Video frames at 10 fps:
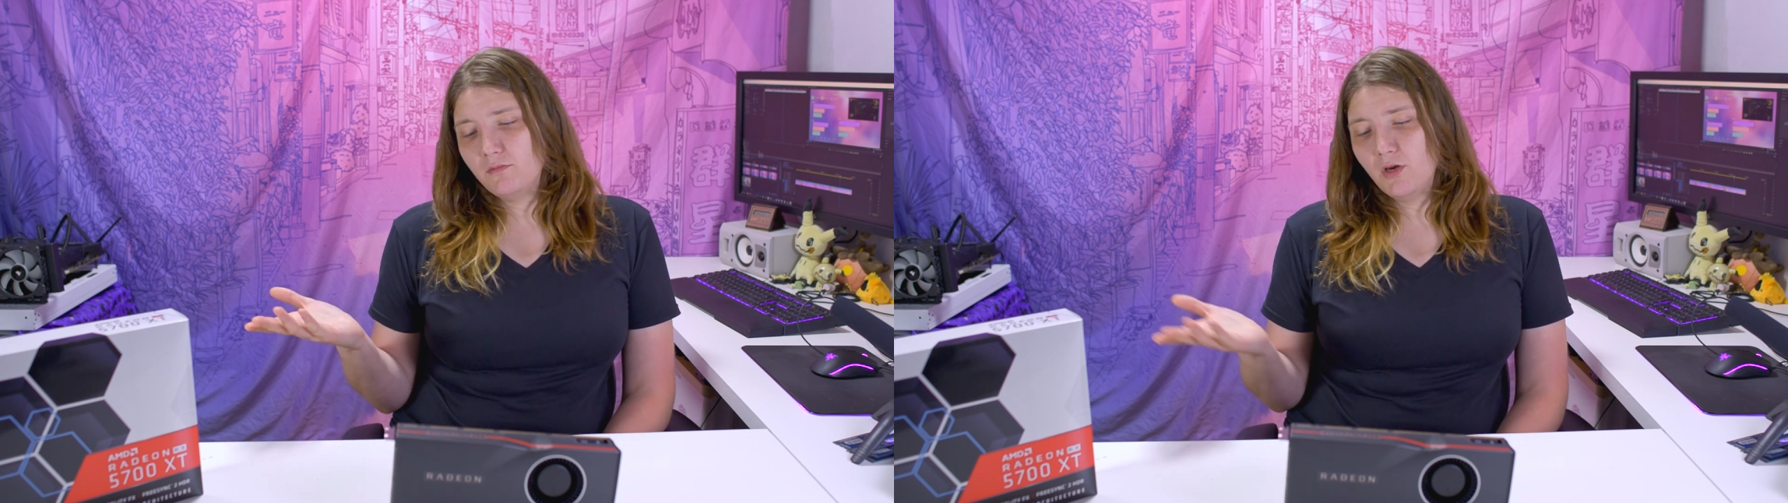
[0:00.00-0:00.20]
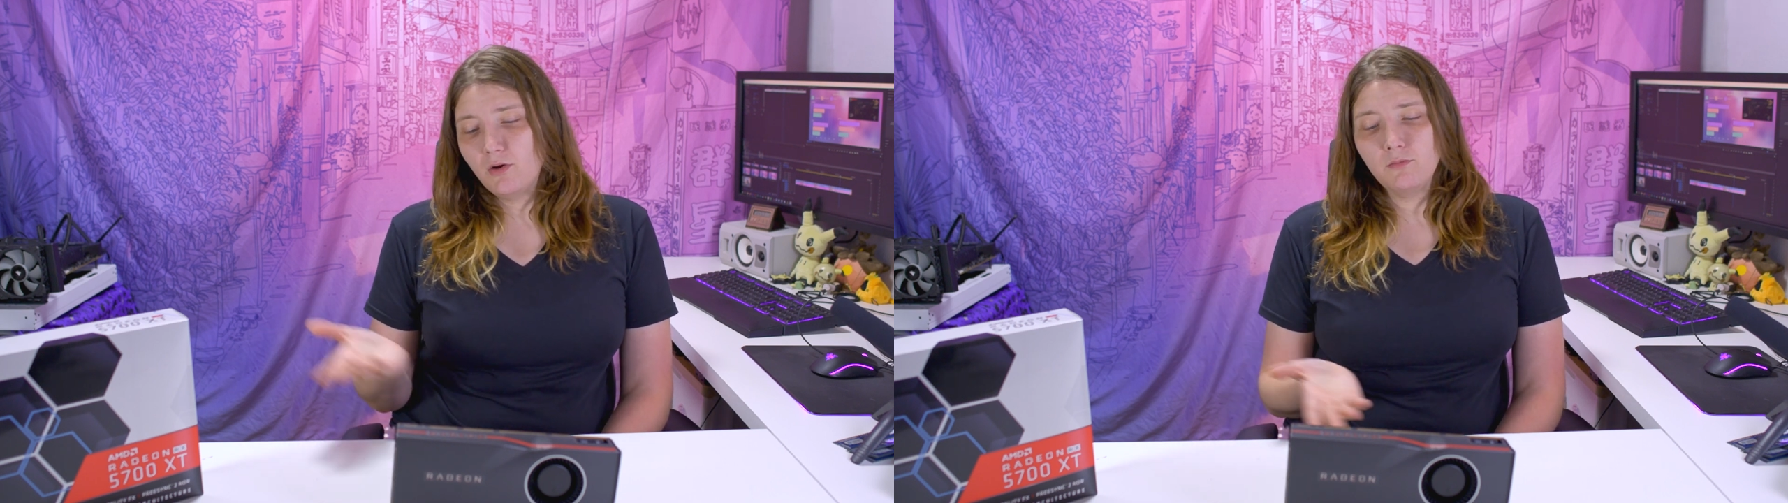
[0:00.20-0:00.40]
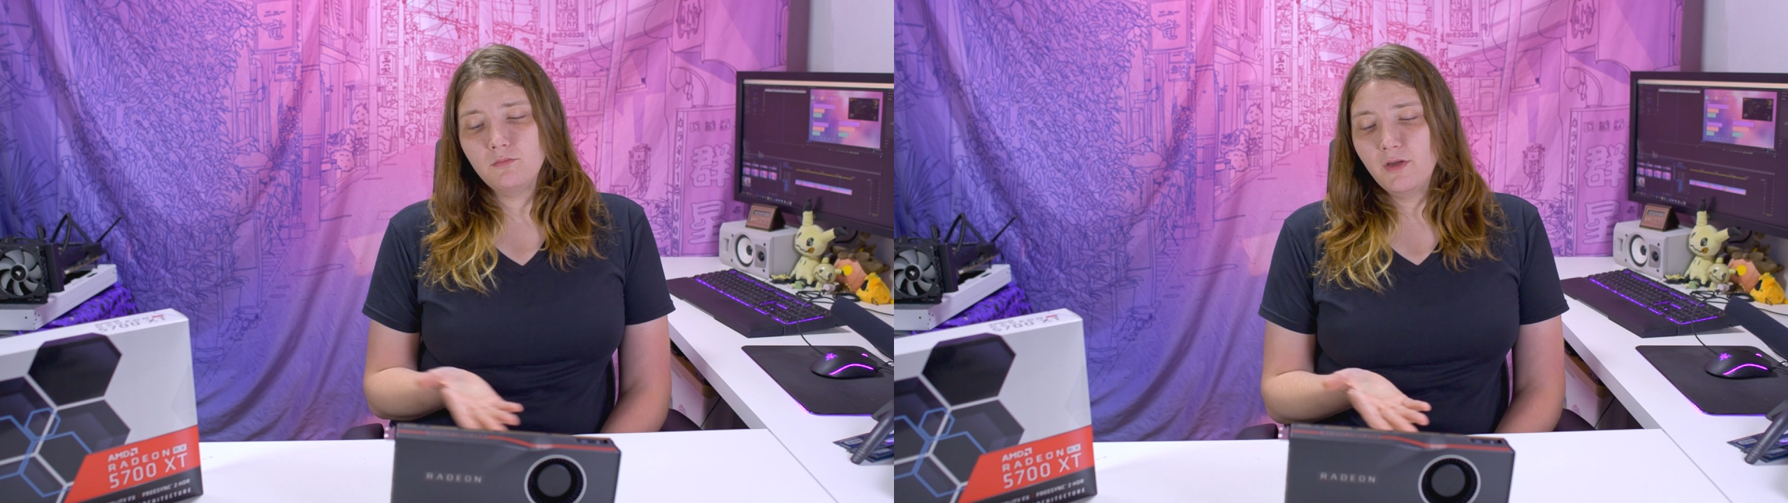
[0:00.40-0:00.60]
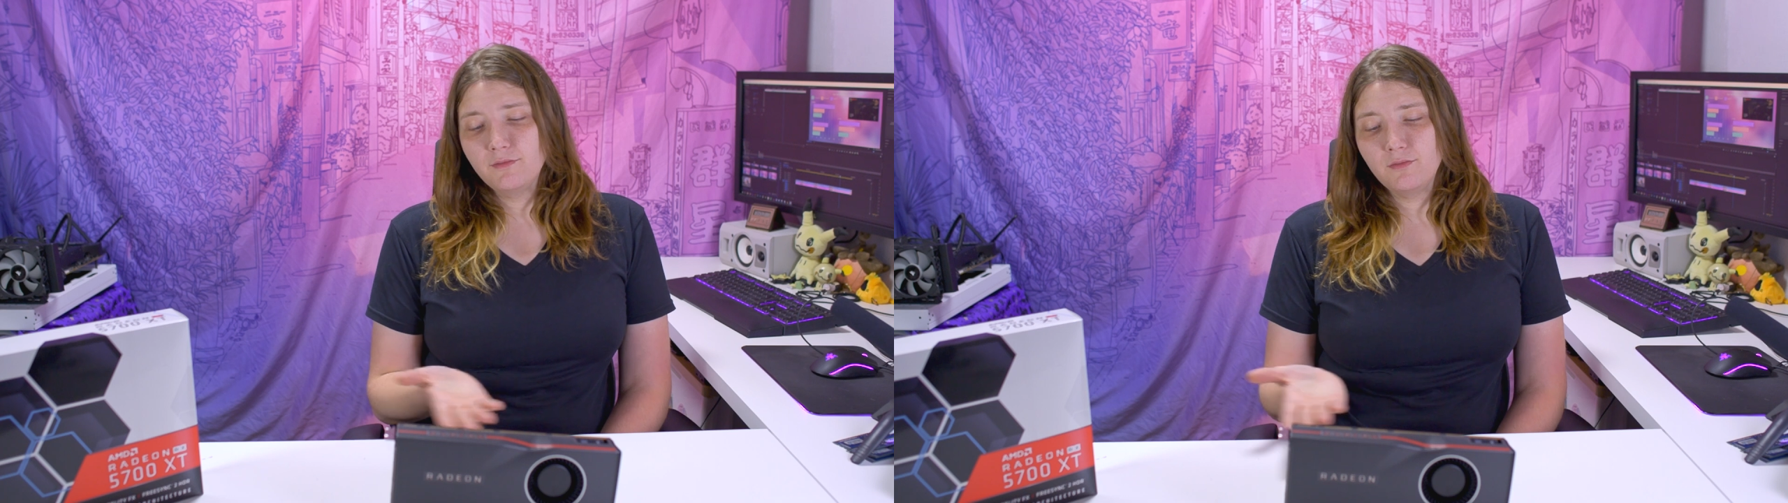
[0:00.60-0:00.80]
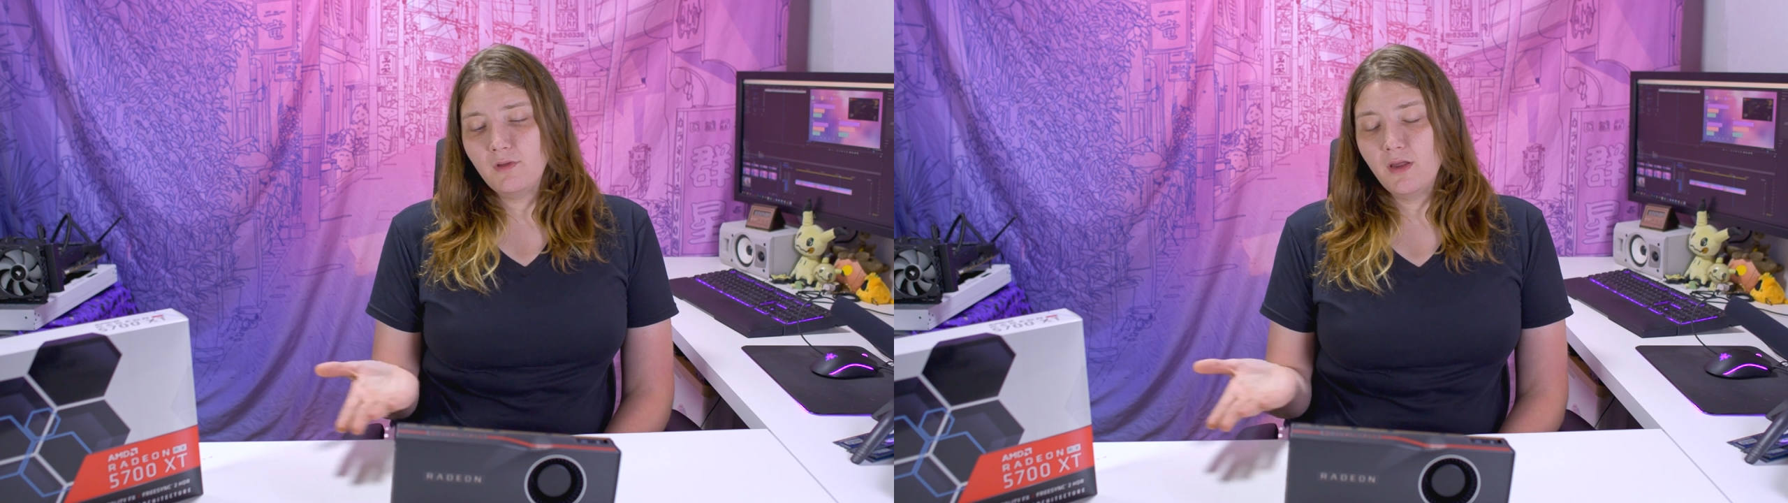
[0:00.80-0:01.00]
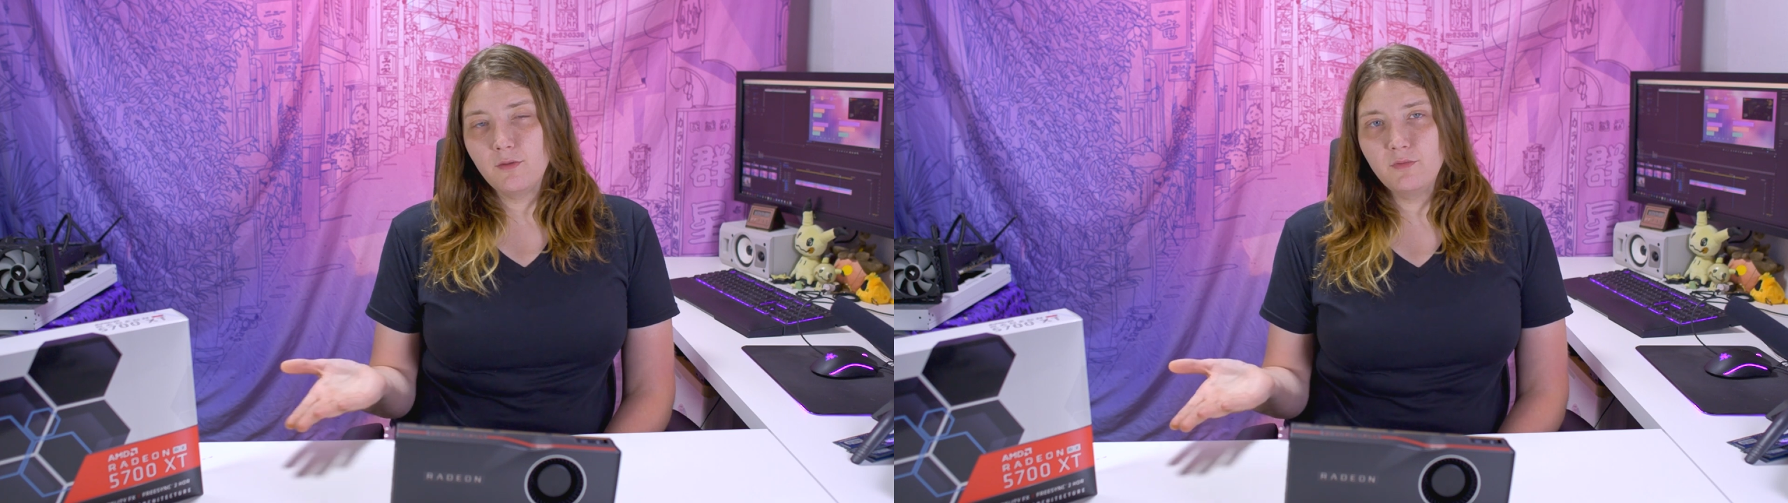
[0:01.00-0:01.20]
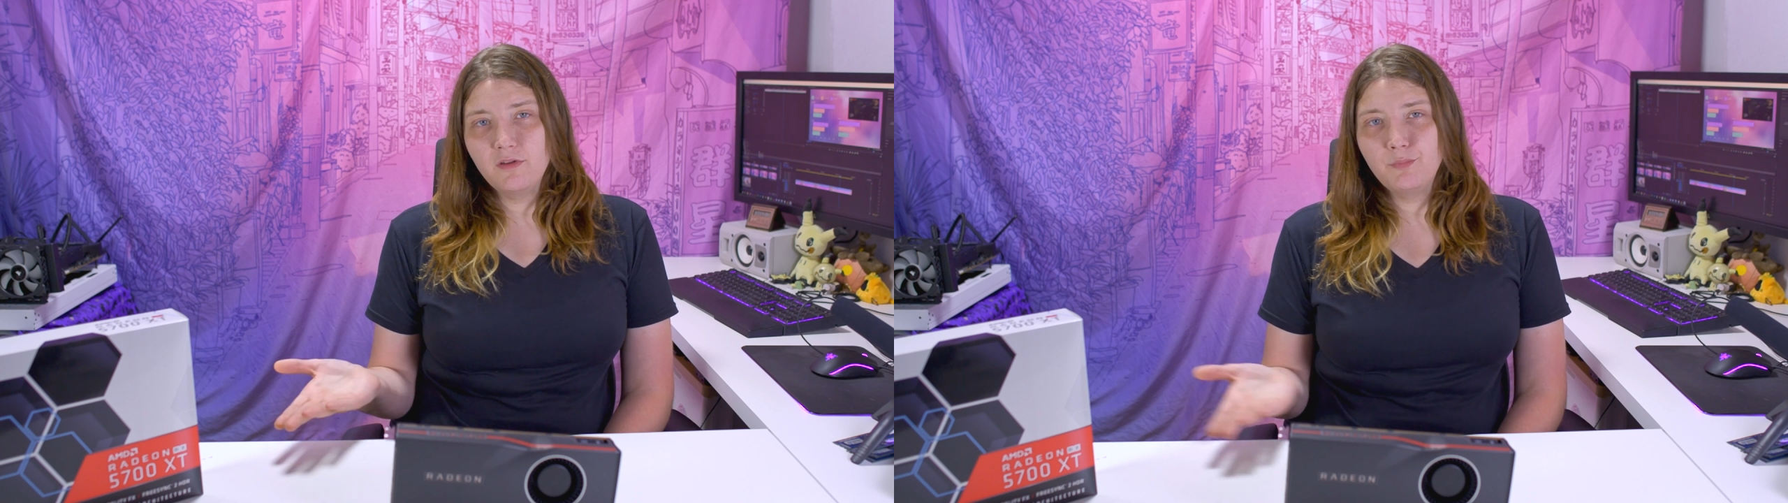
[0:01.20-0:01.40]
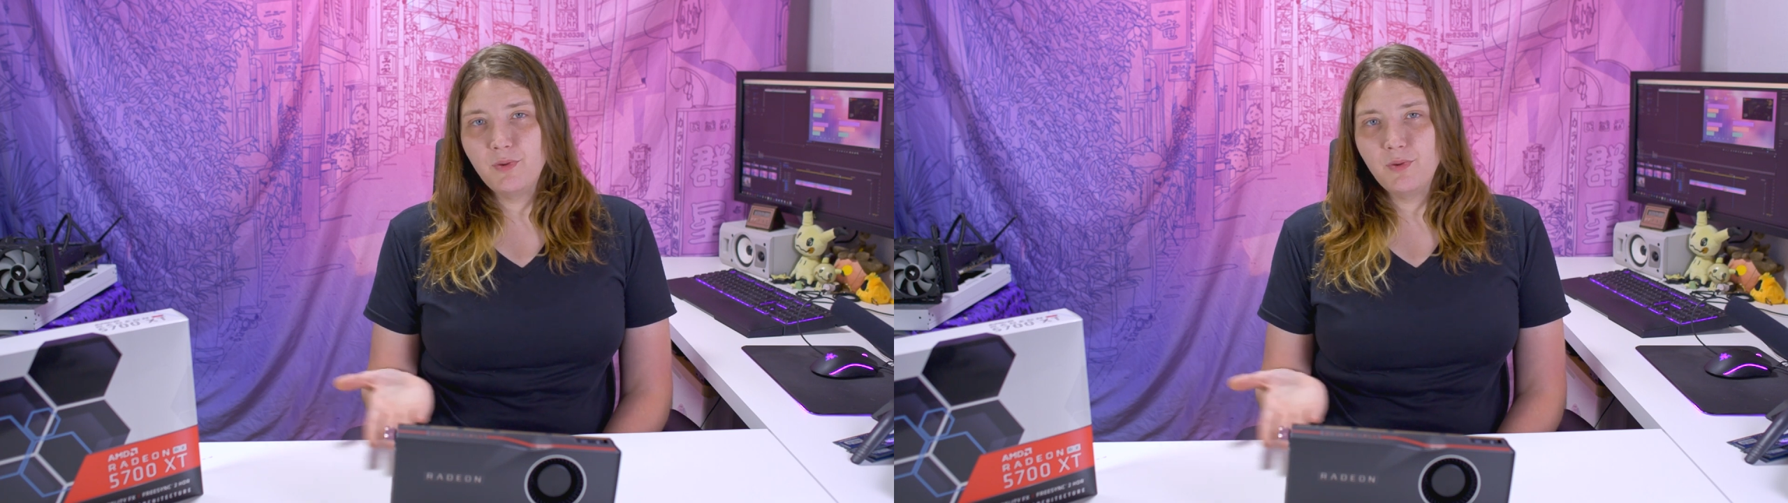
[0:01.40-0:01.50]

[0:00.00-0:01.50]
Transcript: you know, it, AMD's